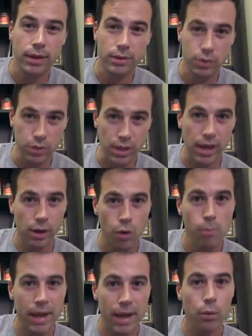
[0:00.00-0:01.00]
And so you got to go
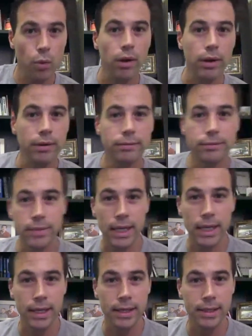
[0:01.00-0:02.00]
make it work.
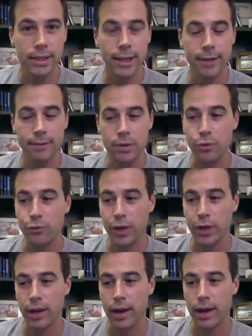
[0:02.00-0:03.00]
And you
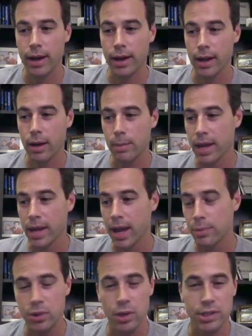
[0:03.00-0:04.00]
figured out how to kind of make
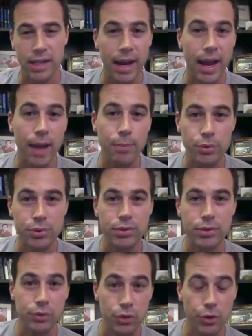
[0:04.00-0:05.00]
applesauce out of
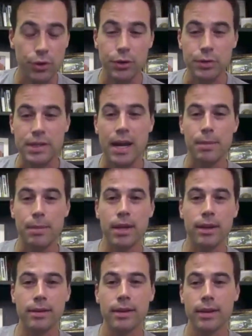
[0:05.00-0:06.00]
apples during your time
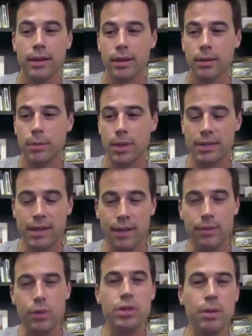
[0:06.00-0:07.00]
in. But that's
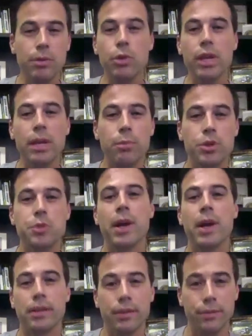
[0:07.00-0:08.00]
given you some unique
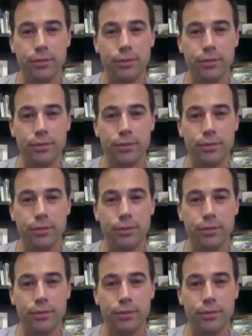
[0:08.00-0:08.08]
perspective.